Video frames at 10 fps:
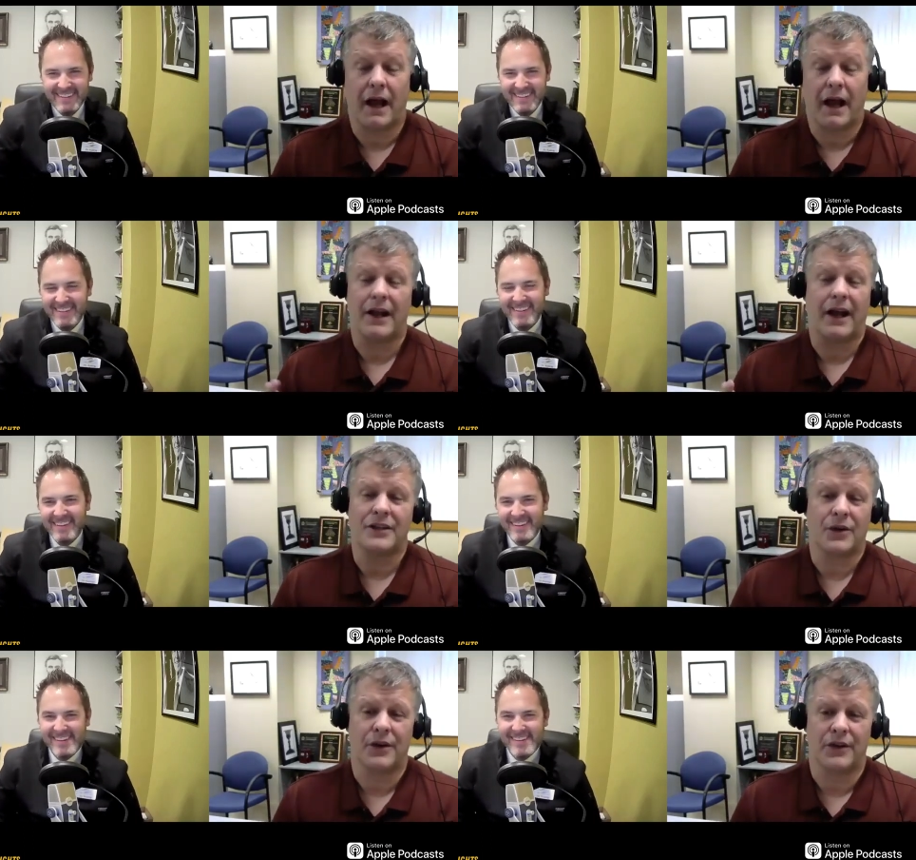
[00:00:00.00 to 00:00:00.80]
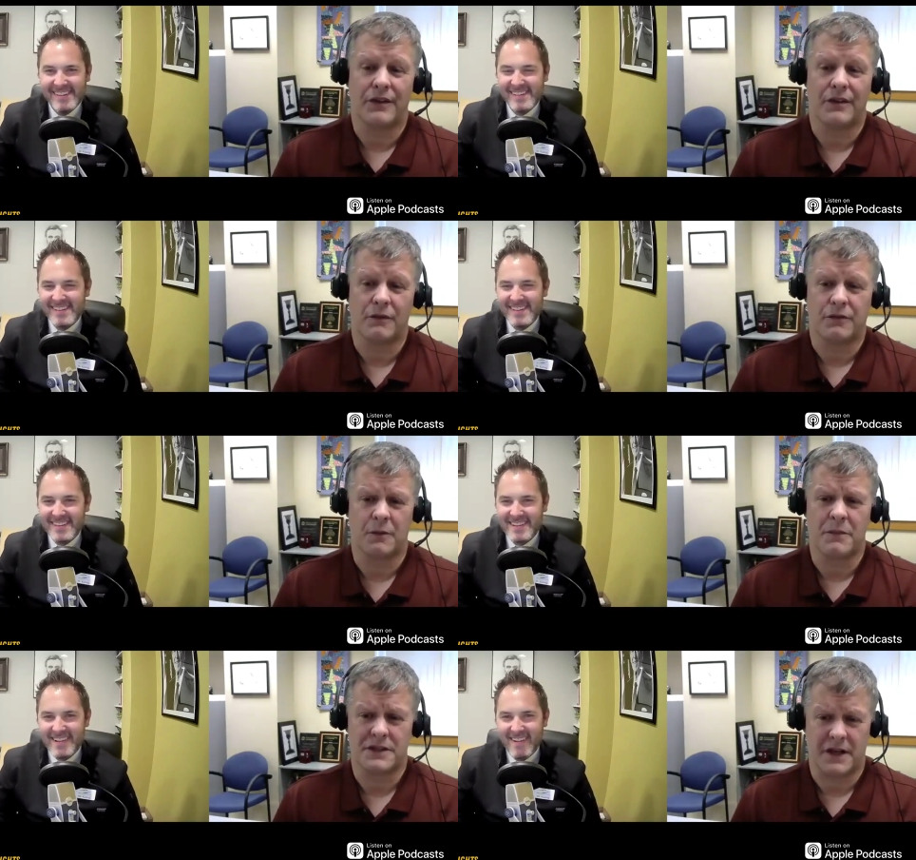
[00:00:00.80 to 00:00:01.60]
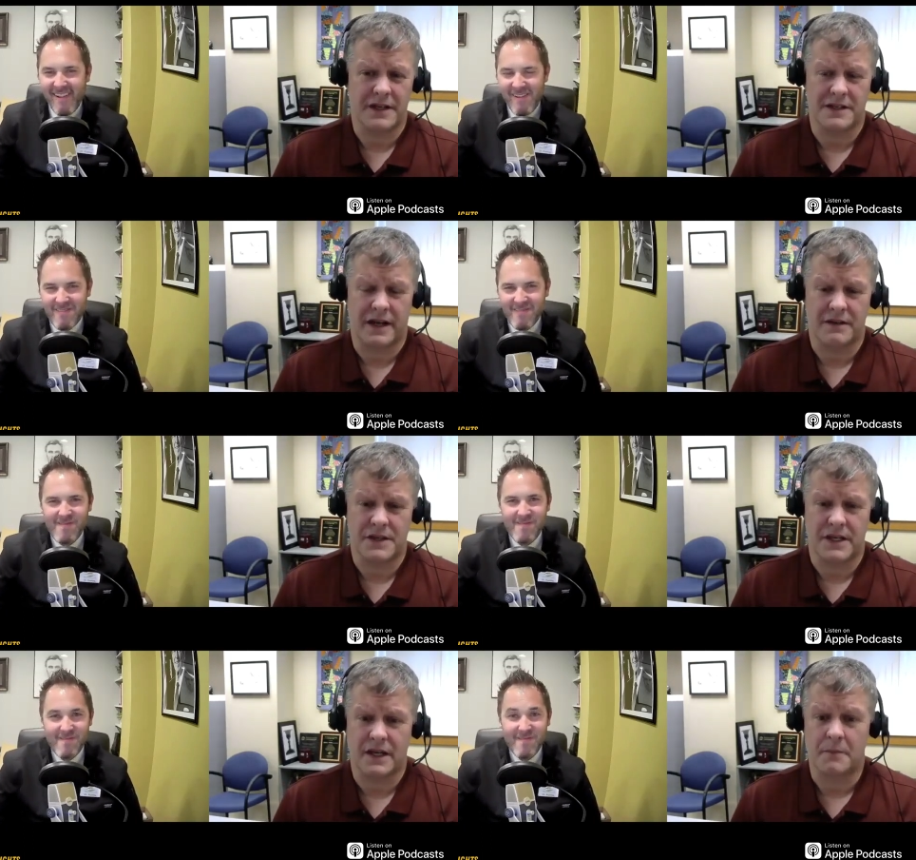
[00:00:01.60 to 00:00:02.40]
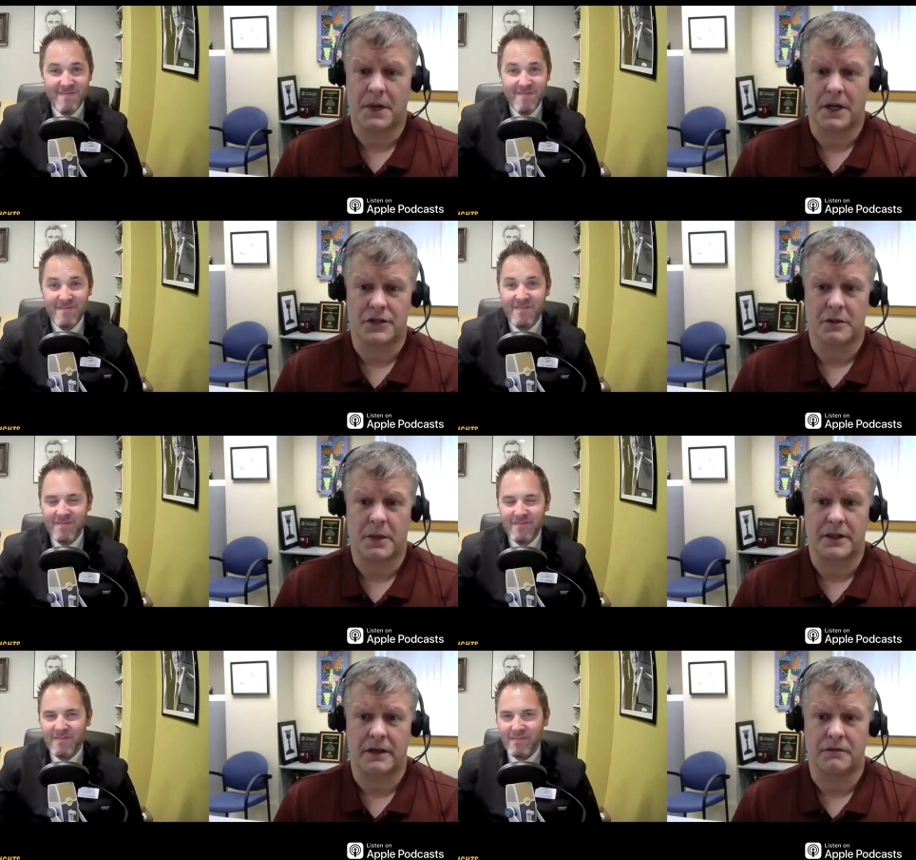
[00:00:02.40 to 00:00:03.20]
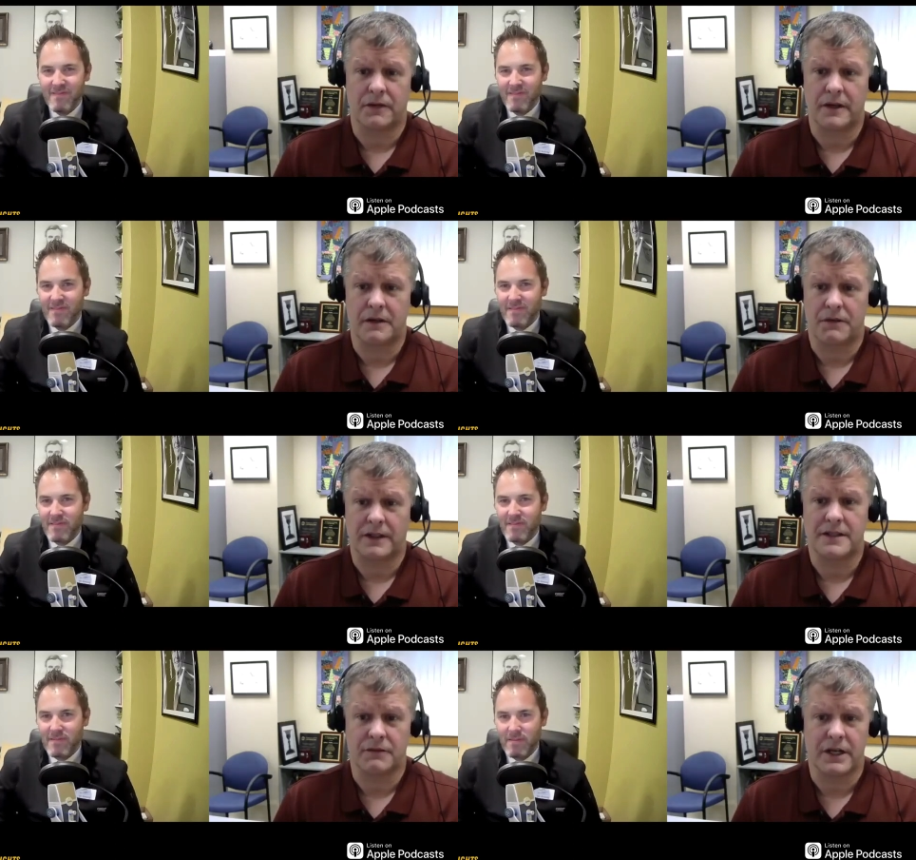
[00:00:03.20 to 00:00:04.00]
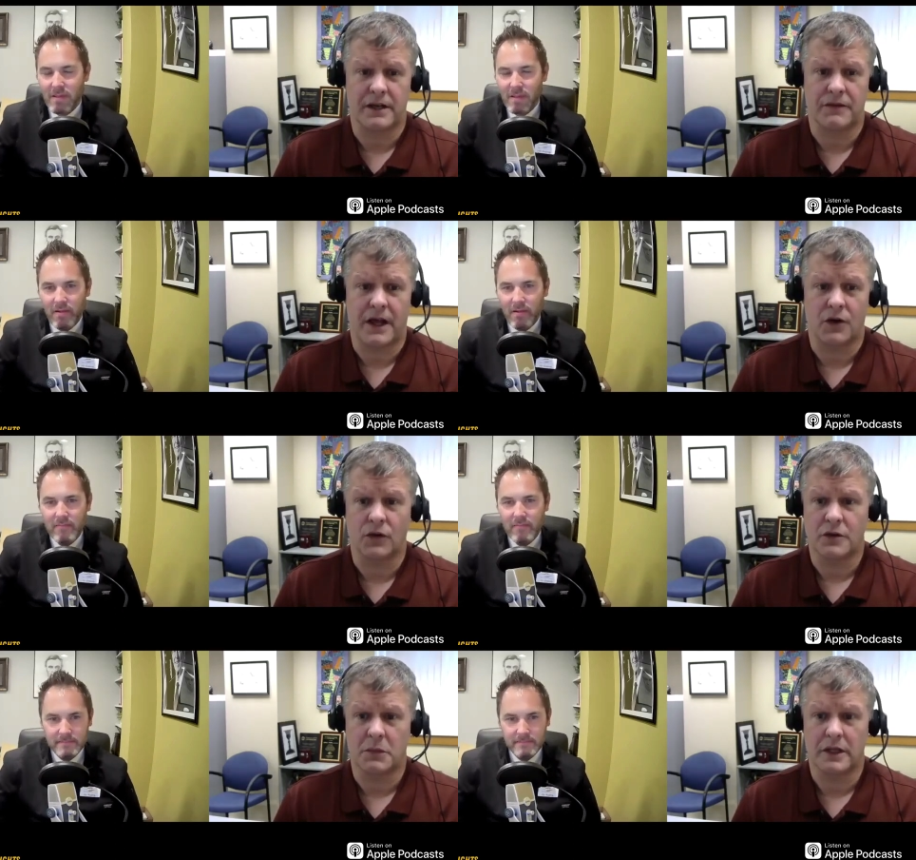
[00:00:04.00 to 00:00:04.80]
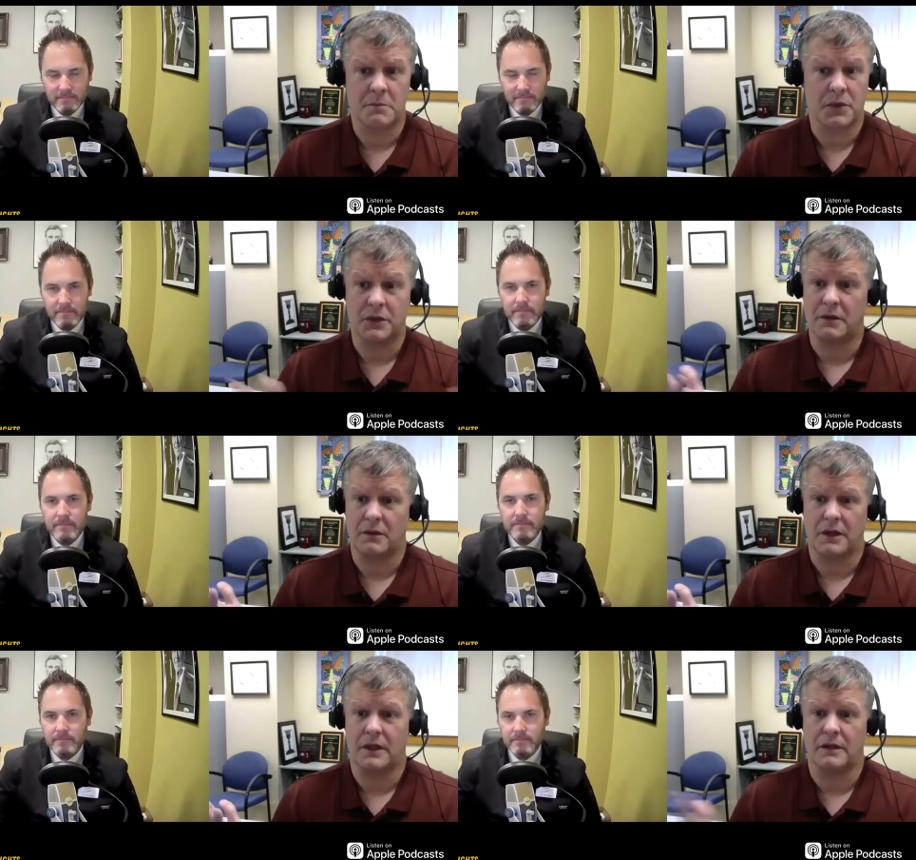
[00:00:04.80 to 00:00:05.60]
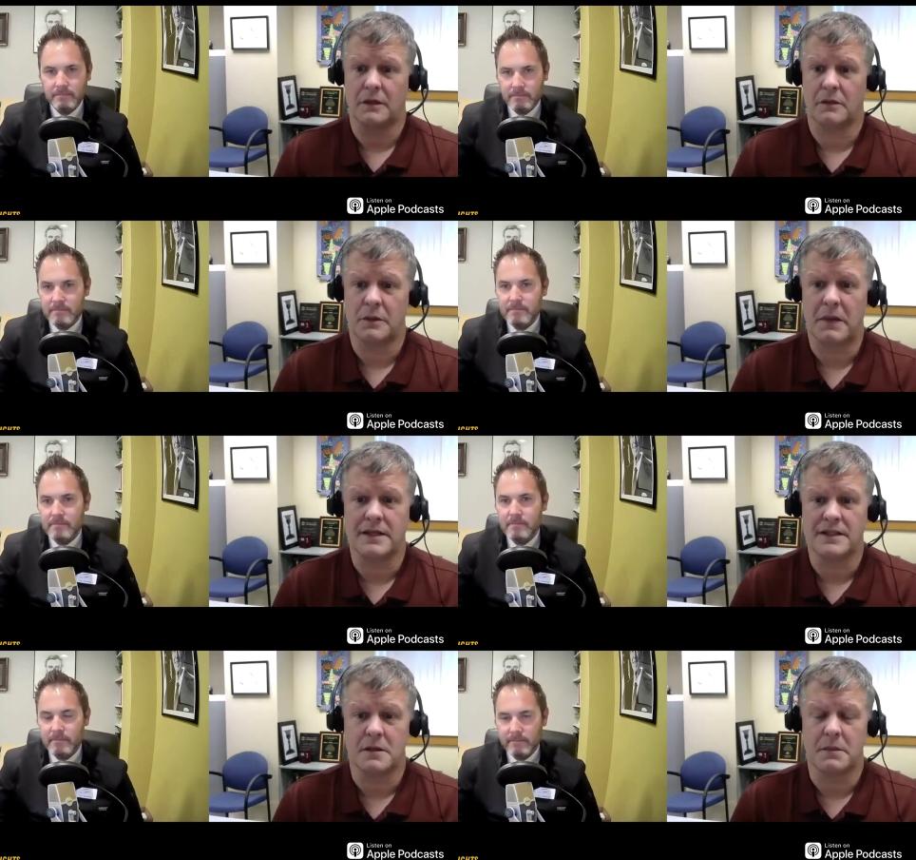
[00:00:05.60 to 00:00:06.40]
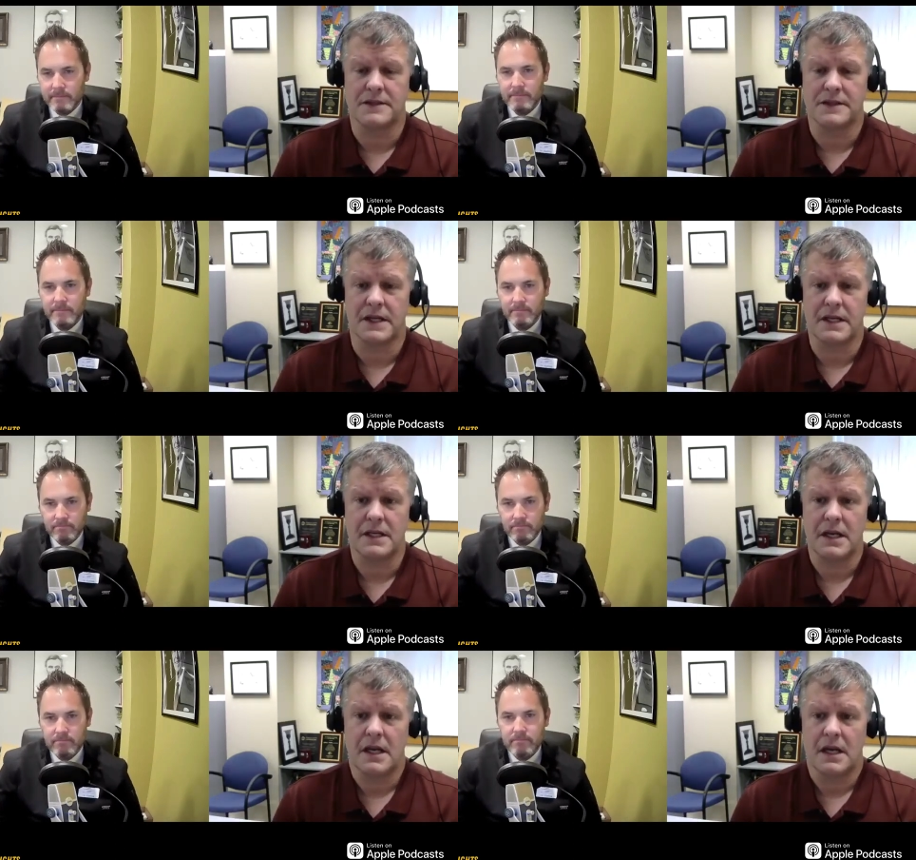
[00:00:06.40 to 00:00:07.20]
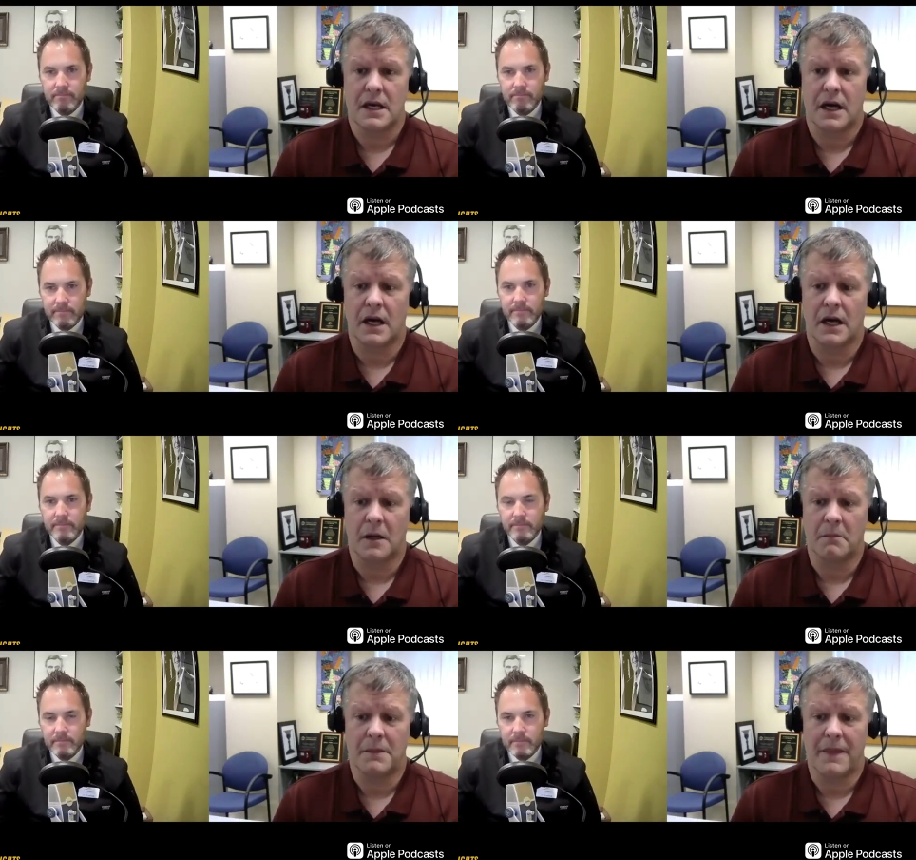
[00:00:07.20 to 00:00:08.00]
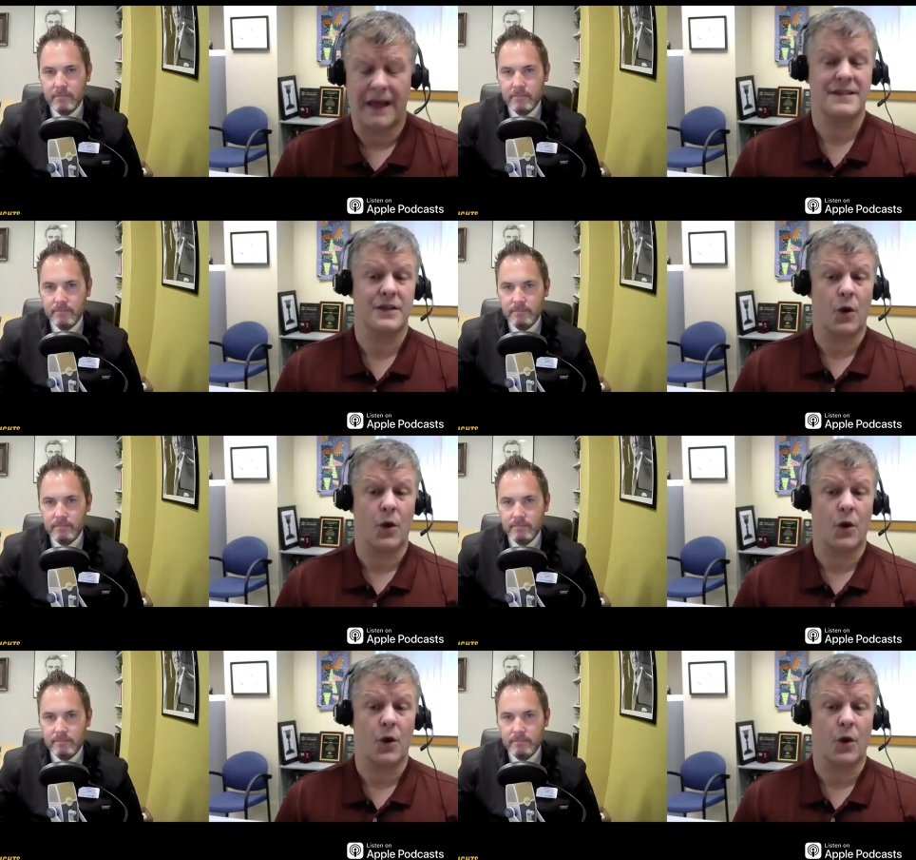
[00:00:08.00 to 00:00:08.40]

Speaker 1: I, I, don't know from the studies that I've seen. I'm not sure about the eff- effectivity of that ultimately, but it, it remains to be seen. Um, that's